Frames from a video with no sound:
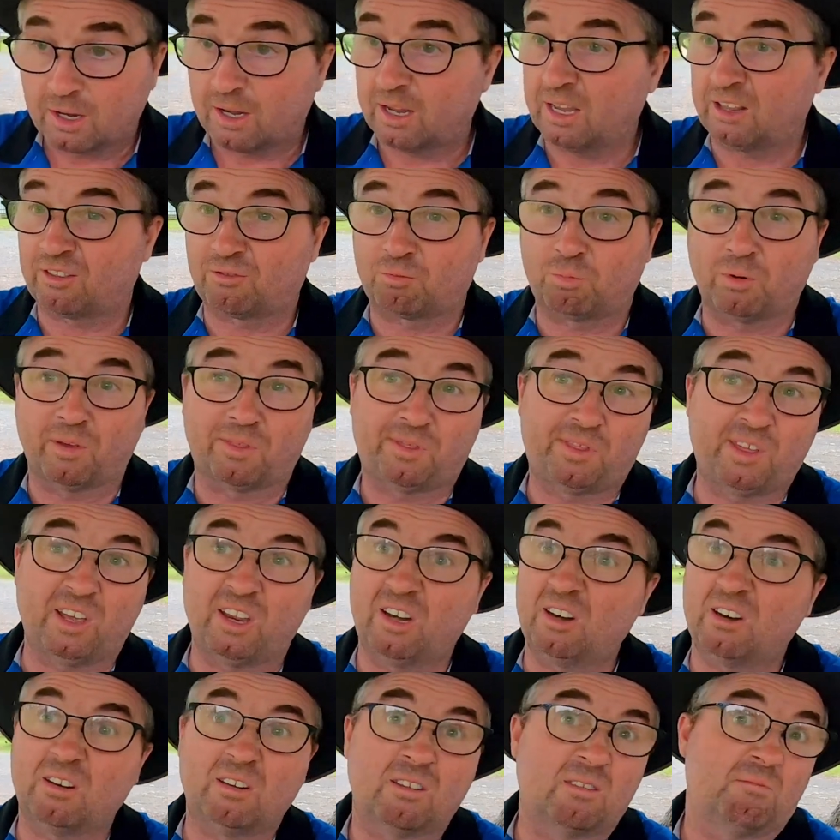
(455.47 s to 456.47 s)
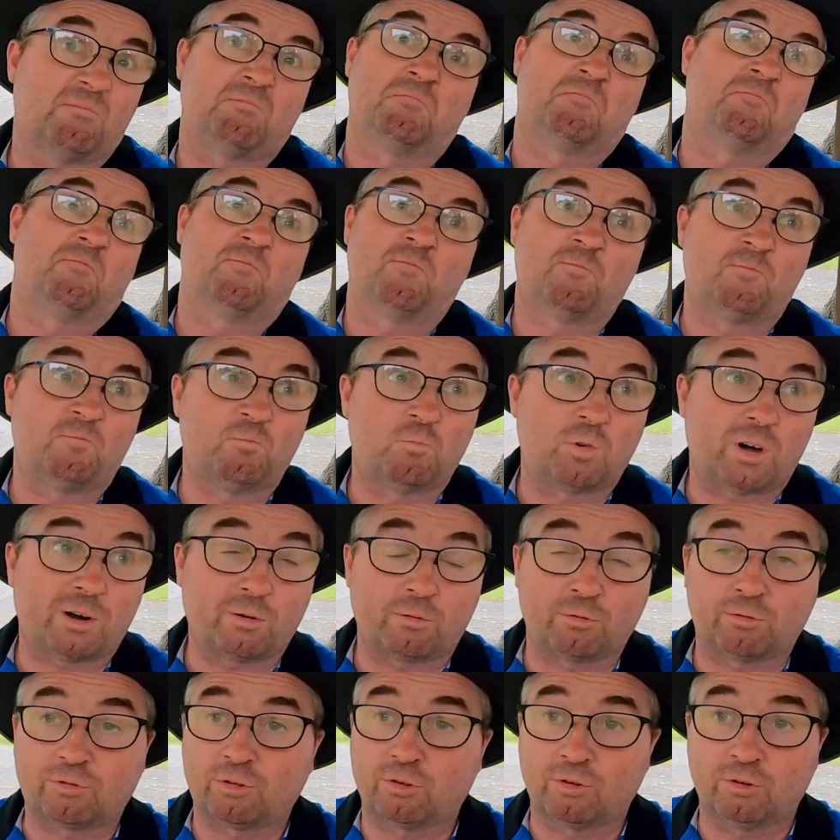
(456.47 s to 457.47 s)
It's within 1
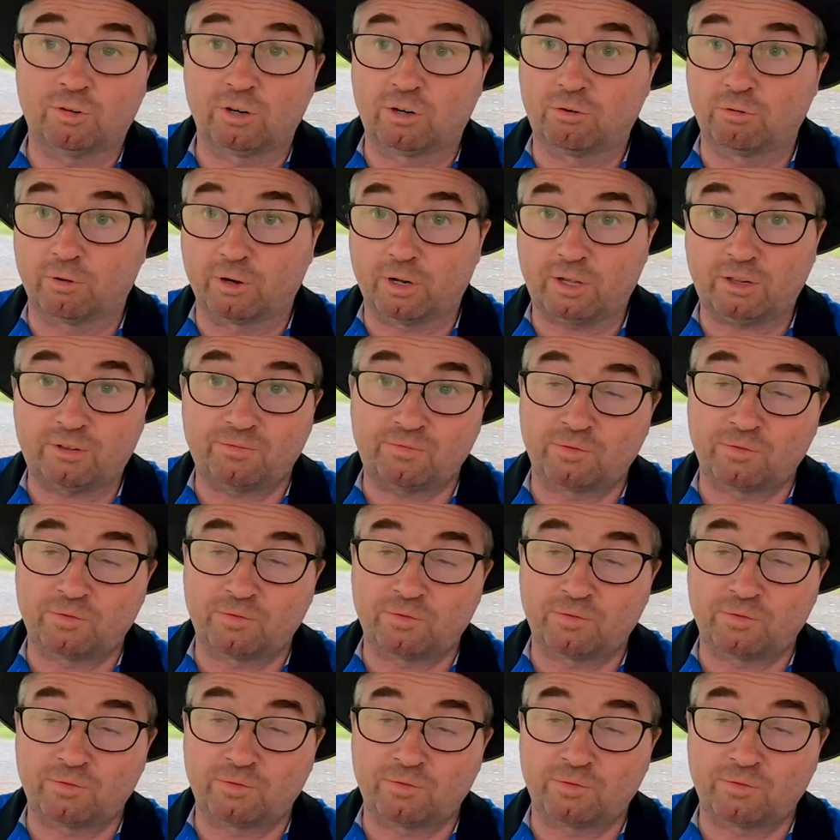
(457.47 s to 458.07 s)
or 2 degrees